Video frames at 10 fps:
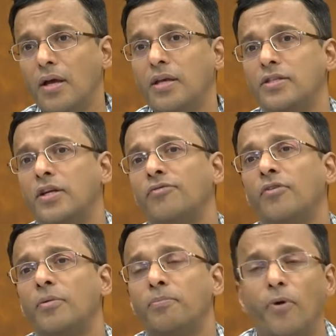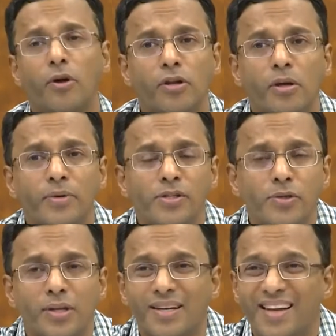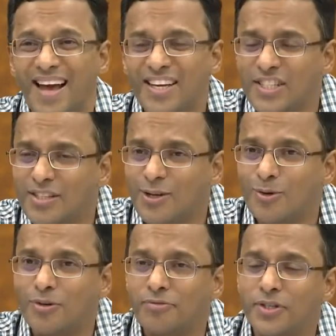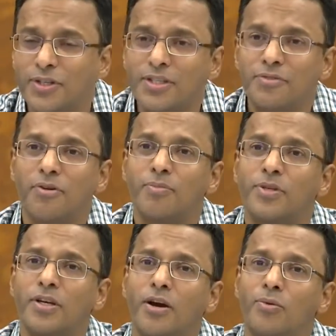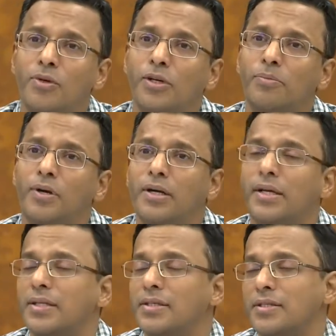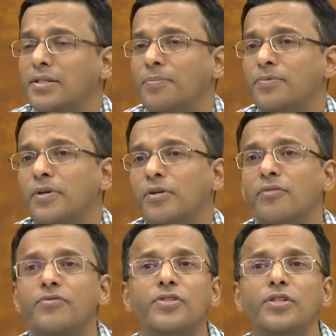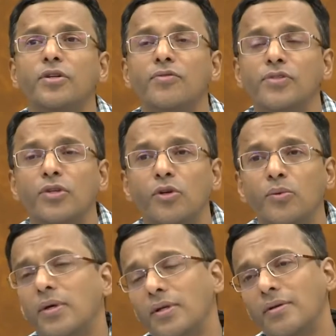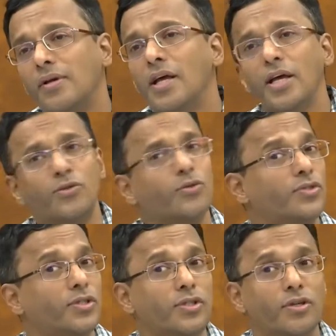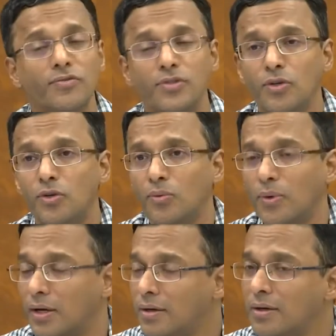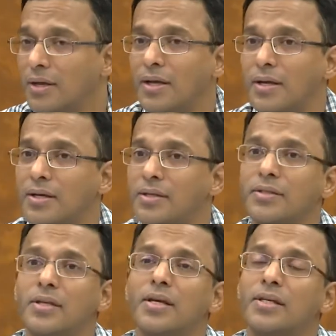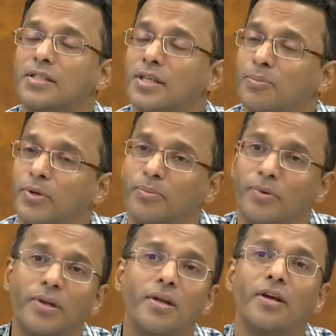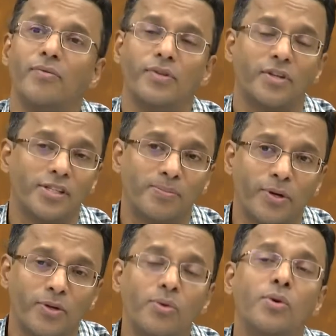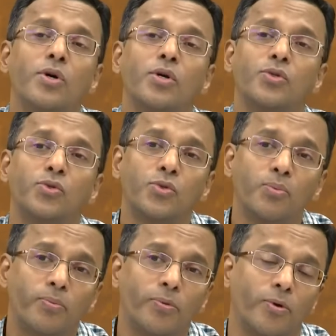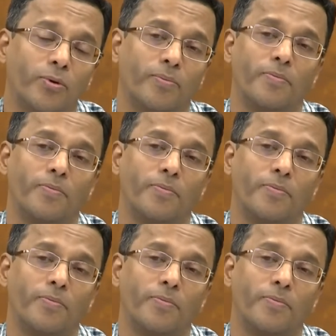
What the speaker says: Set of all polynomials with rational coefficients forms a countable dense subset of C of 0, 1. So C of 0, 1 is separable with respect to sup norm.